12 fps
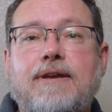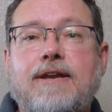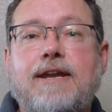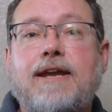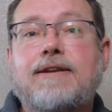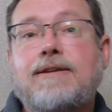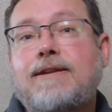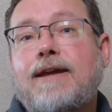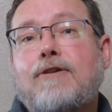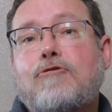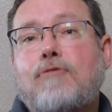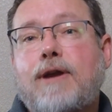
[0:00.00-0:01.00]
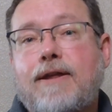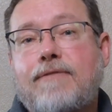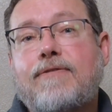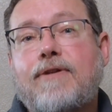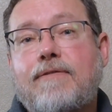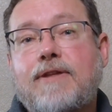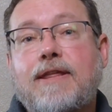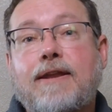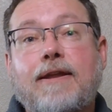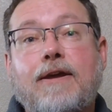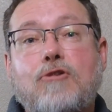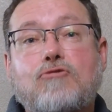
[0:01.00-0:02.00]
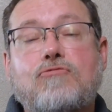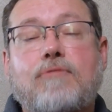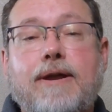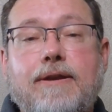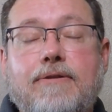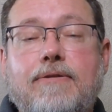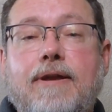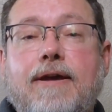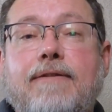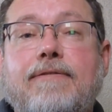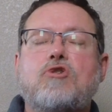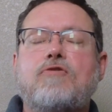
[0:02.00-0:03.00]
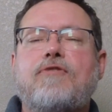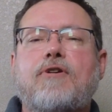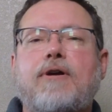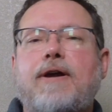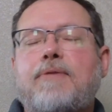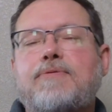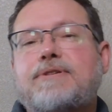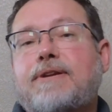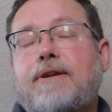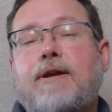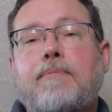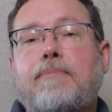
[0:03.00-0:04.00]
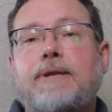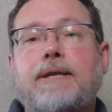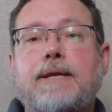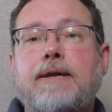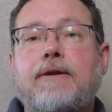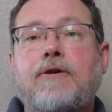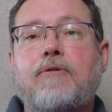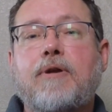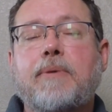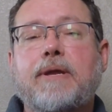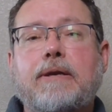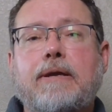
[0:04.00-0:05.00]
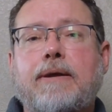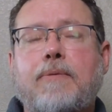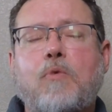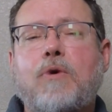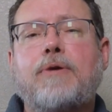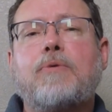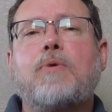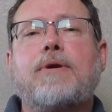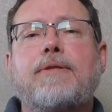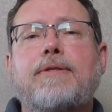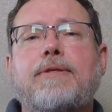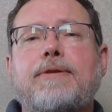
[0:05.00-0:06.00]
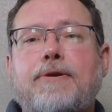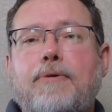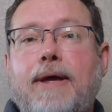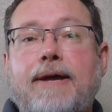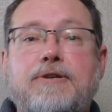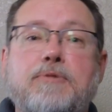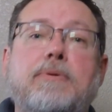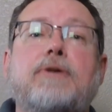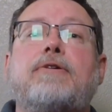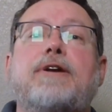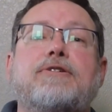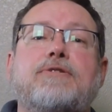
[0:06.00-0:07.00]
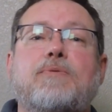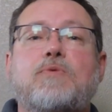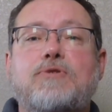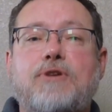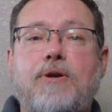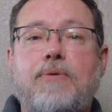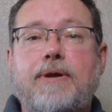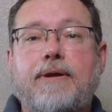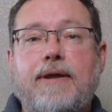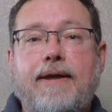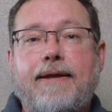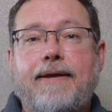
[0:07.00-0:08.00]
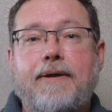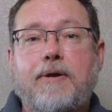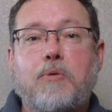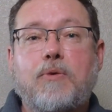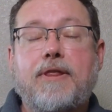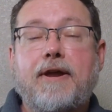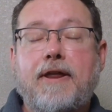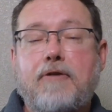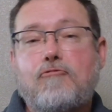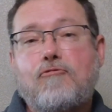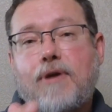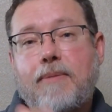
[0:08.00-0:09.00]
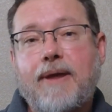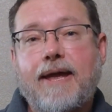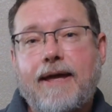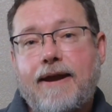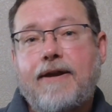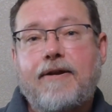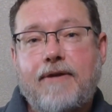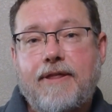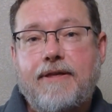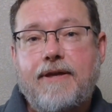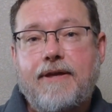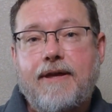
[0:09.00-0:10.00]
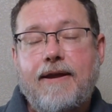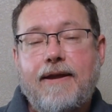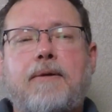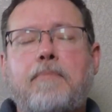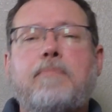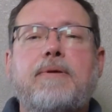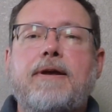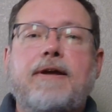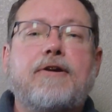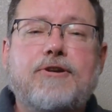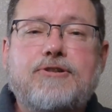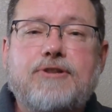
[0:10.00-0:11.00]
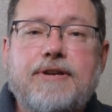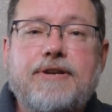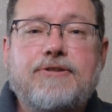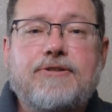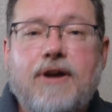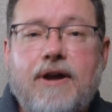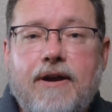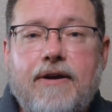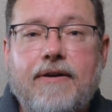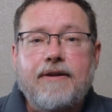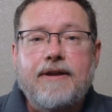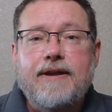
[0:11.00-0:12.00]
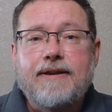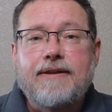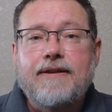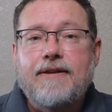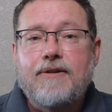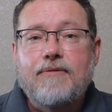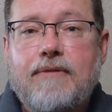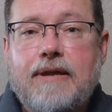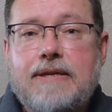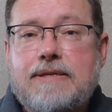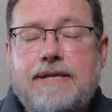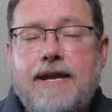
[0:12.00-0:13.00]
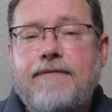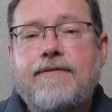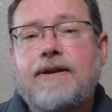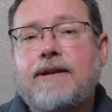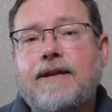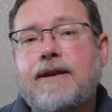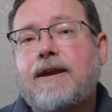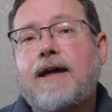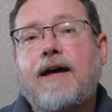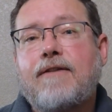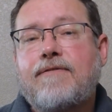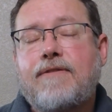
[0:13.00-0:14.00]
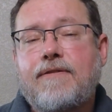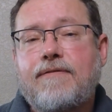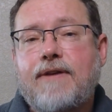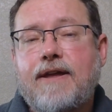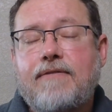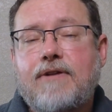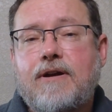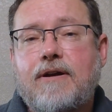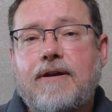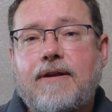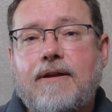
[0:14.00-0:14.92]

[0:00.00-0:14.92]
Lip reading: and you get to take credit for everything that goes right in your life." So far, I was in complete agreement. I wondered where this little exploration was going. Were they going to run me out of here, I thought. "Being a Christian is hard," he continued. "It's definitely not for the faint of heart."